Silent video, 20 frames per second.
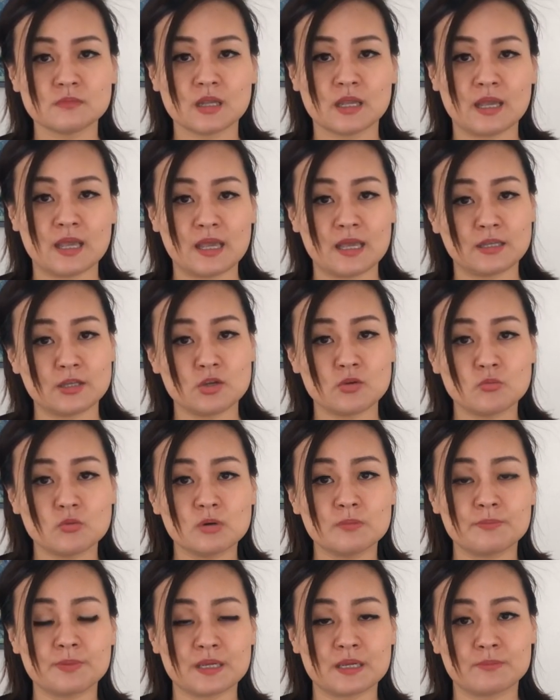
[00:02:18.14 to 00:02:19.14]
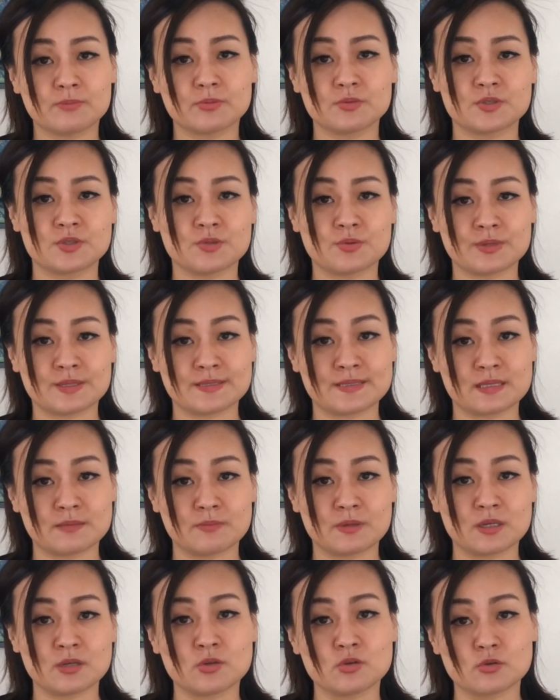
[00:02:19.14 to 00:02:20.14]
and you won't be able to
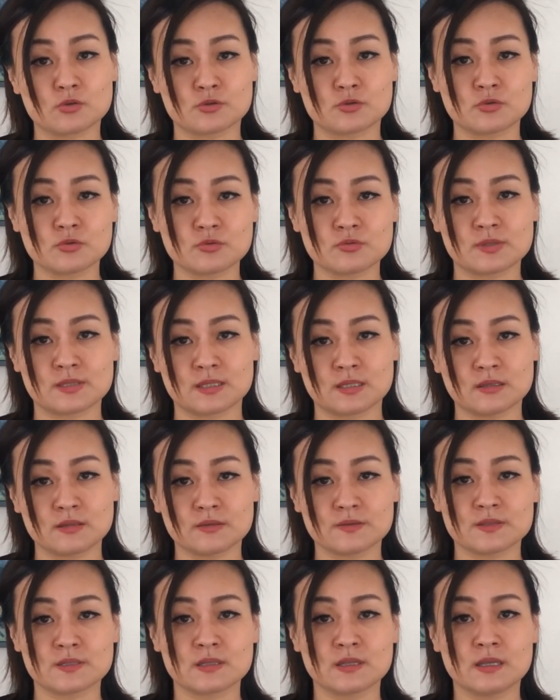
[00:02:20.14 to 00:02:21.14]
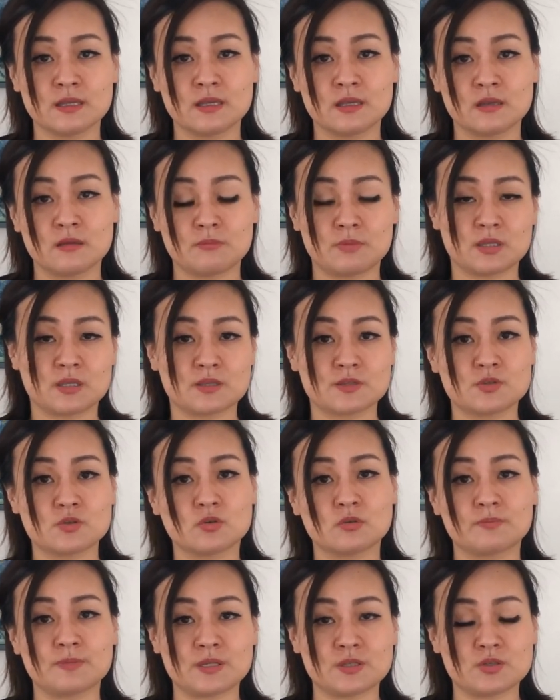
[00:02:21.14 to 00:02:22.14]
exhibit your true skills because you'll
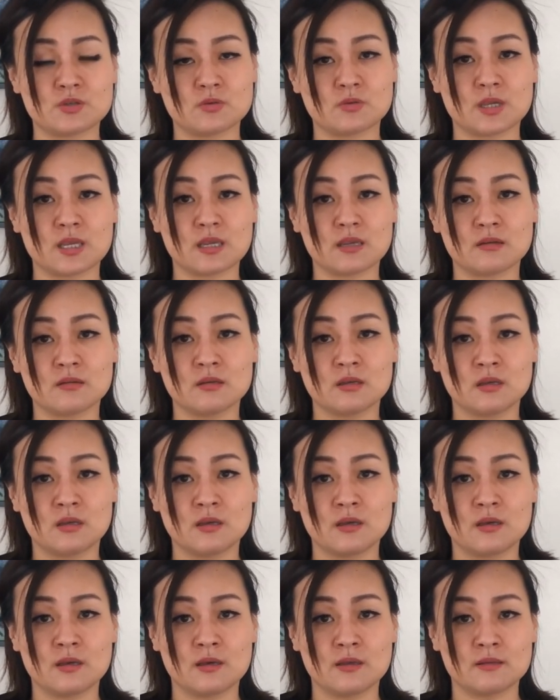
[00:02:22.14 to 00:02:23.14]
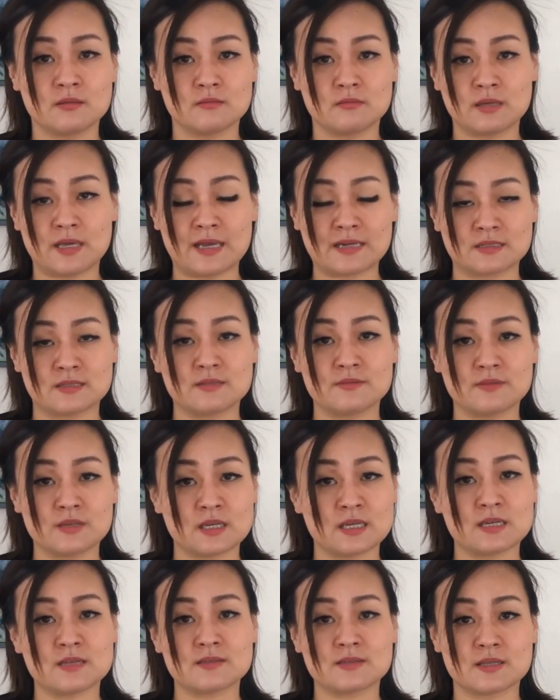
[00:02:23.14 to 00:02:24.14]
be doing
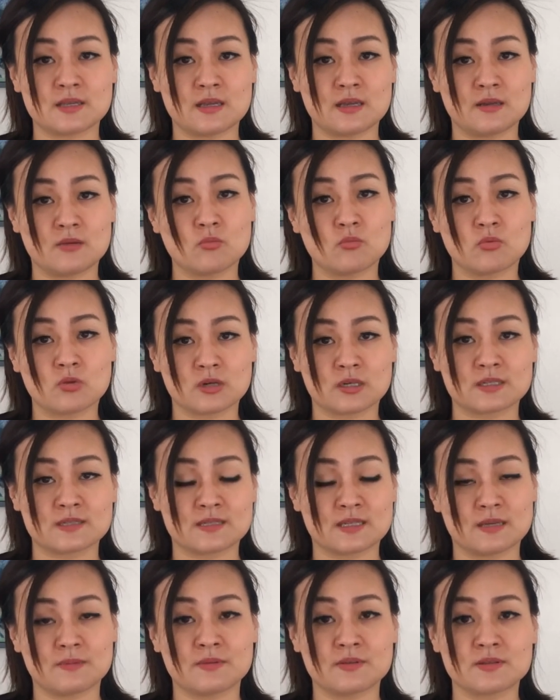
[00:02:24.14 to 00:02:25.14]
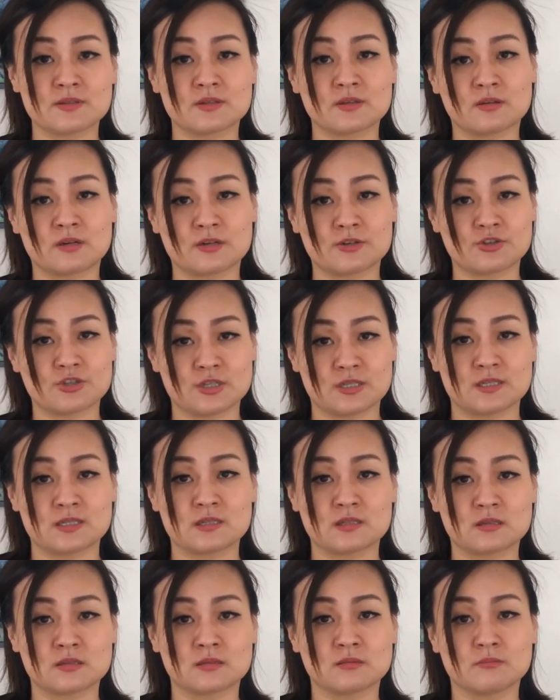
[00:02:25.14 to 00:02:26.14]
activities and work assignments that are
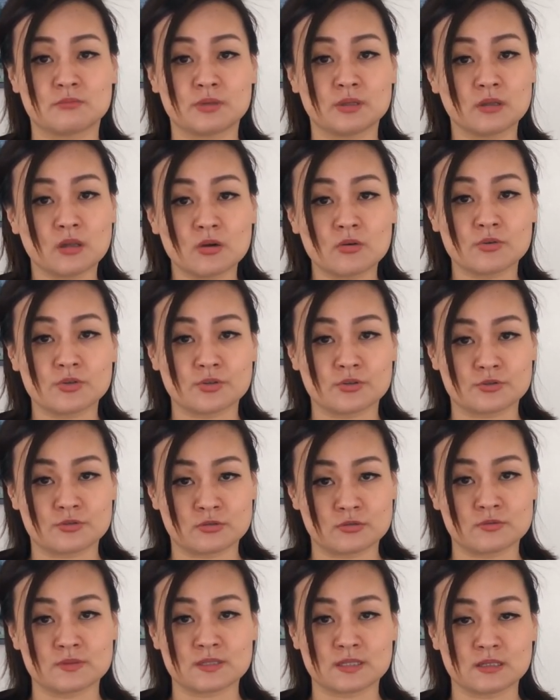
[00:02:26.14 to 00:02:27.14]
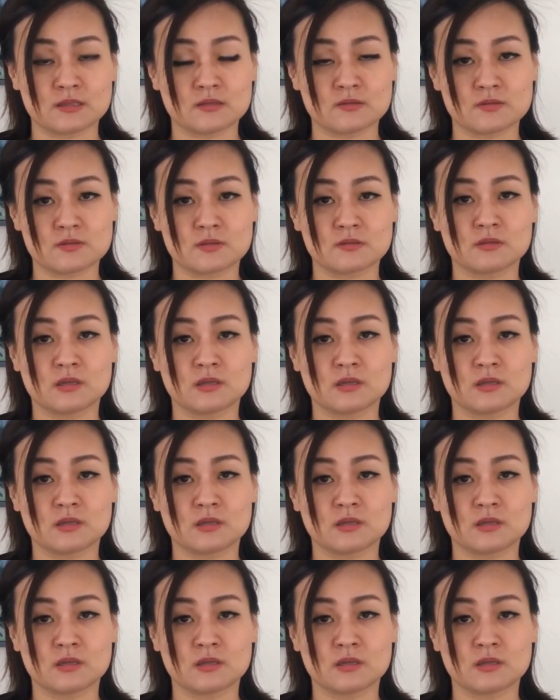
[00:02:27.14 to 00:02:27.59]
just below your true skills.